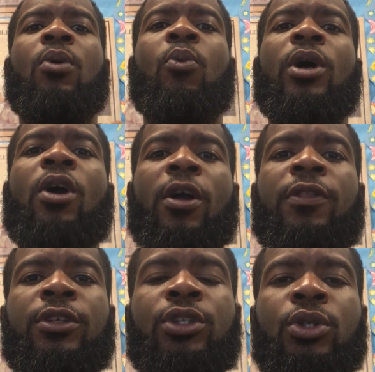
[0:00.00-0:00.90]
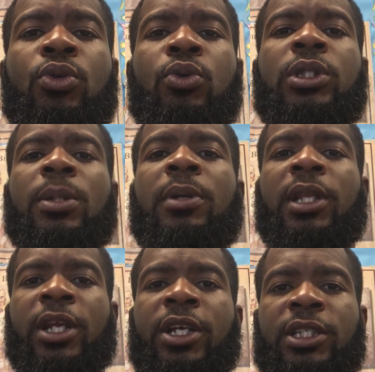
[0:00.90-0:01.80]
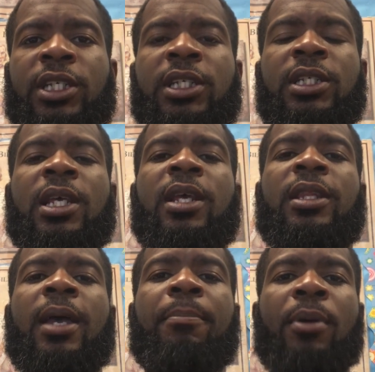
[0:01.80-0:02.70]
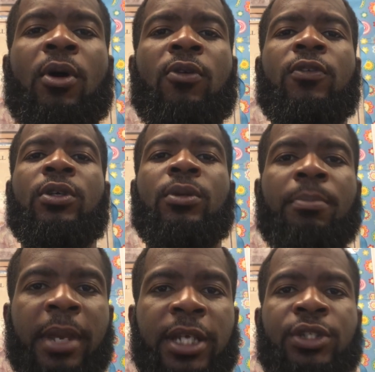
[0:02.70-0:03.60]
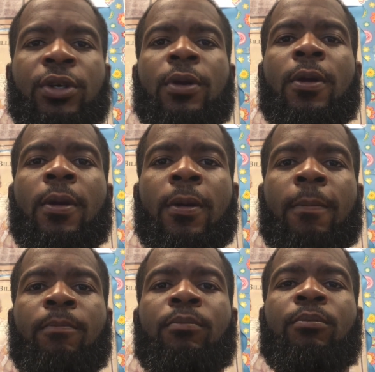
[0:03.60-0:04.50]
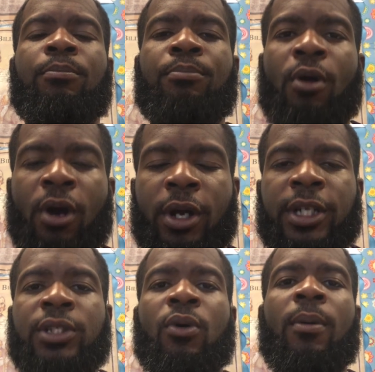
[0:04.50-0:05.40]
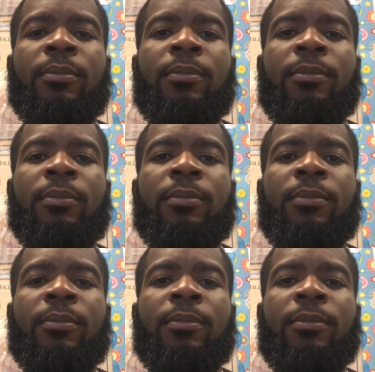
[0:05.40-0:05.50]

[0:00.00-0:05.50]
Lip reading: What are the 2 similarities that both major parties